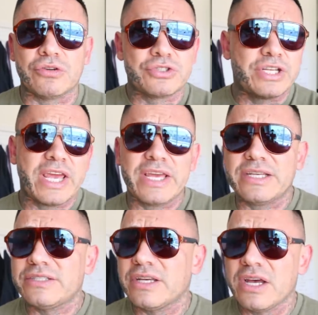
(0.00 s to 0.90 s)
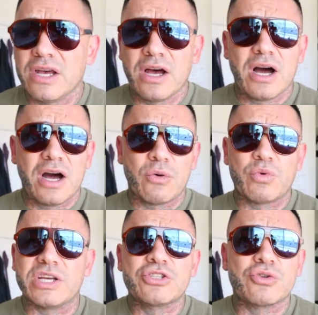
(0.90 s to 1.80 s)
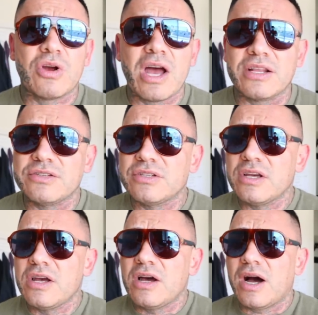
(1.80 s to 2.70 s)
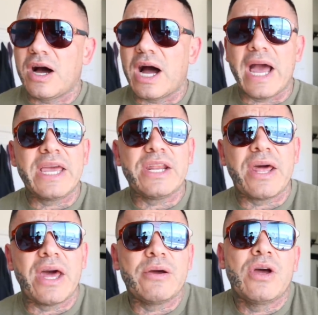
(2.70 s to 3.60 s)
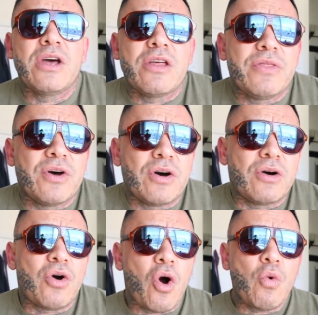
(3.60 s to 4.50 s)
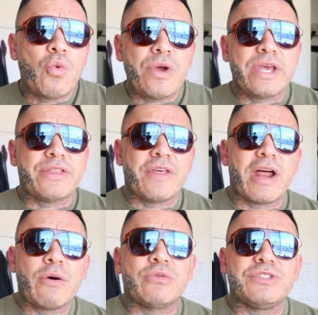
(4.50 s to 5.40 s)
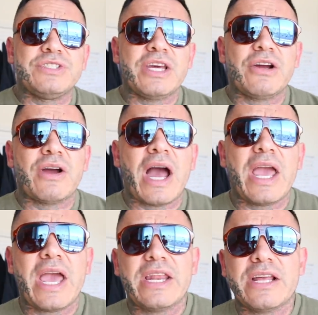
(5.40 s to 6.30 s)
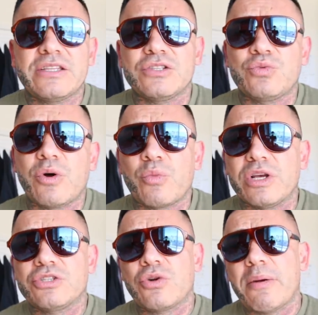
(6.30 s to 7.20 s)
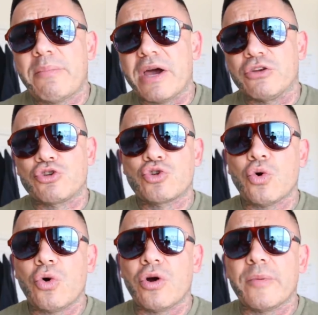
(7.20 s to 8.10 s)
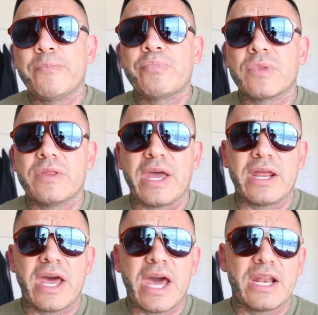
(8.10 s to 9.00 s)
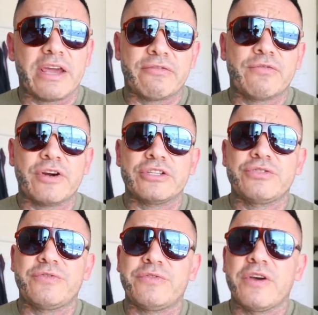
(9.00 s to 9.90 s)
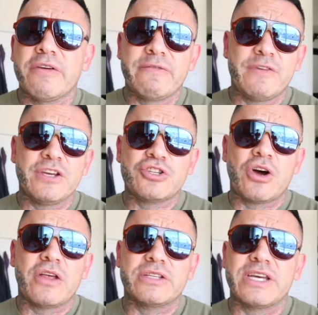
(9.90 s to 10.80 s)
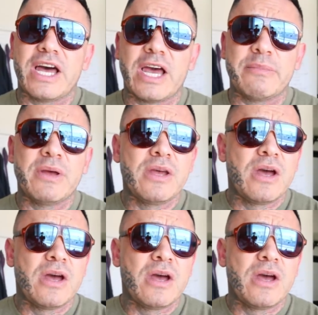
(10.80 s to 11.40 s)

you know, shakes, restaurants. I ate at the whole week that I was there. I ate at this one restaurant by the shore that had like fresh fish all the time,